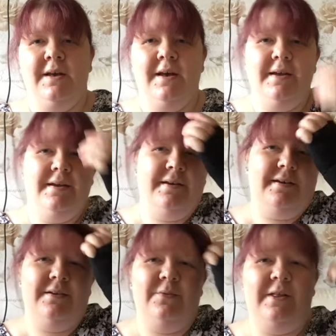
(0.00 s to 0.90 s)
Hi
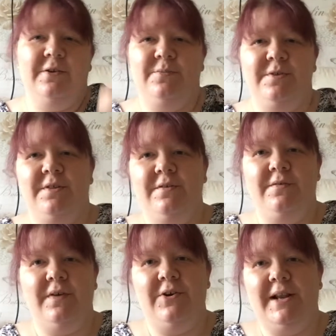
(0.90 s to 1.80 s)
and welcome to
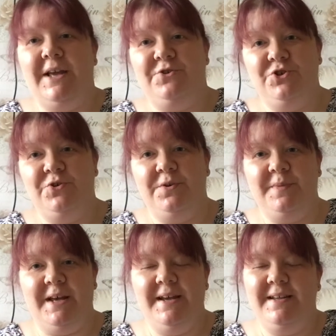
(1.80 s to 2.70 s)
the very late June
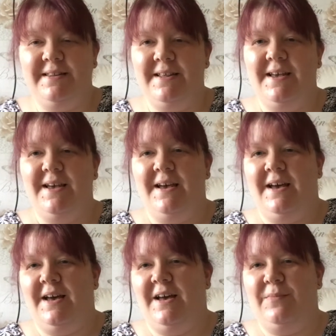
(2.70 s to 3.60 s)
update.
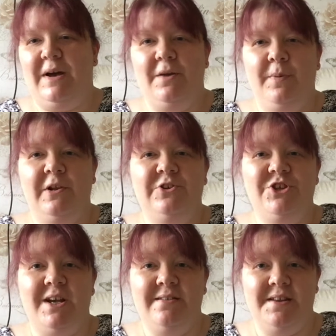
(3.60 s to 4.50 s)
I
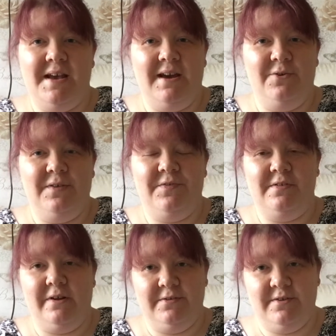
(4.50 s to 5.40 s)
apologise now if
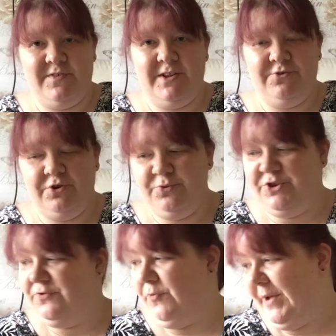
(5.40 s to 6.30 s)
there's lots of
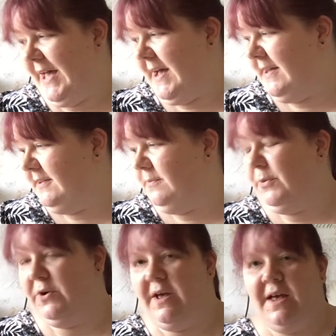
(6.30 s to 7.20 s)
interruptions from cats,
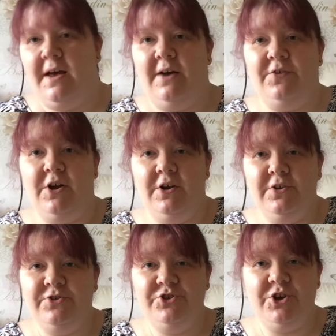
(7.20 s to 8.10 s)
but I've got a
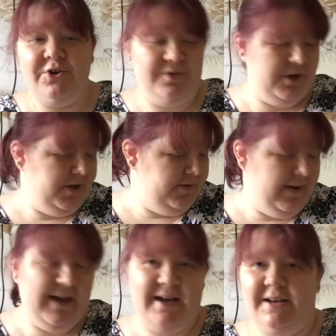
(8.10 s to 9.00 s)
lot to show you,
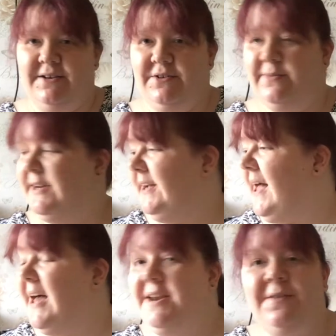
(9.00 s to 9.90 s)
and when I
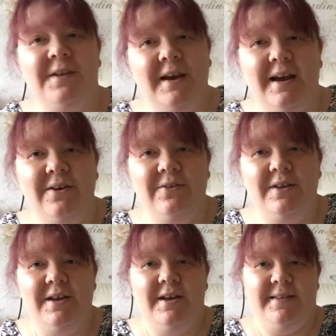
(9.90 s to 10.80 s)
get anything out
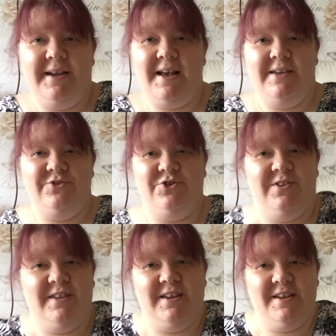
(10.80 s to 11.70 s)
the cats
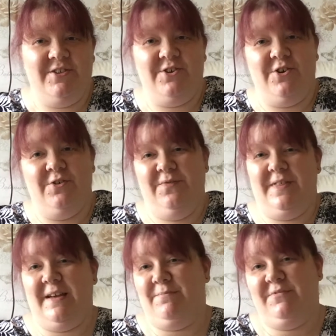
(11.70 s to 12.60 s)
just think it's all for
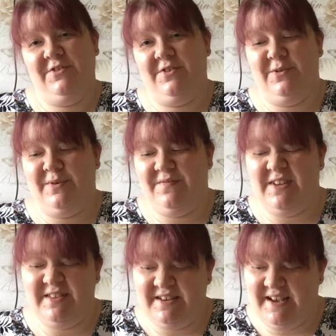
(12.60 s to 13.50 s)
them to
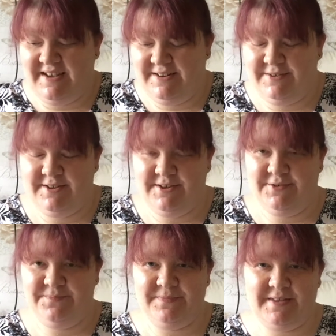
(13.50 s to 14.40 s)
investigate,
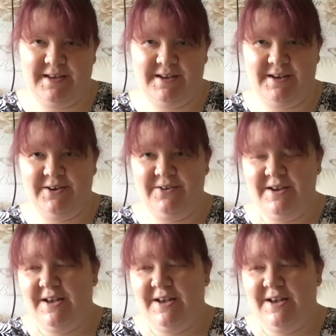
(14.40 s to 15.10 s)
so there you go.